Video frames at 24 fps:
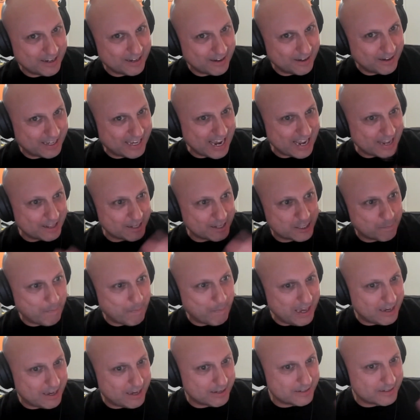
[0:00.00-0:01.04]
get the
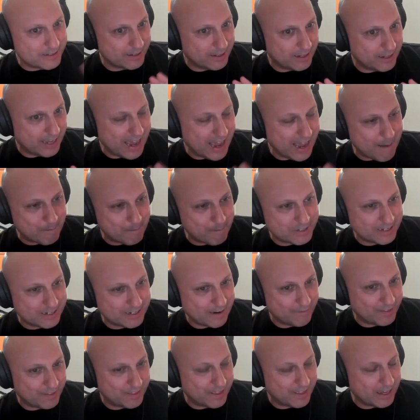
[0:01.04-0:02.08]
speakers and the amps and
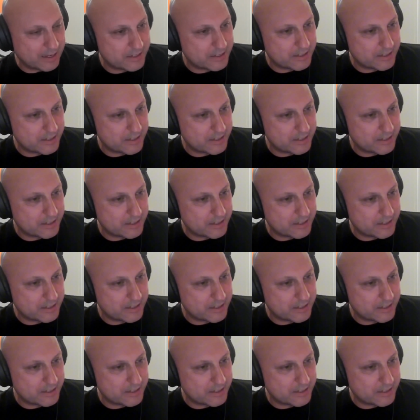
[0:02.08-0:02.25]
everything.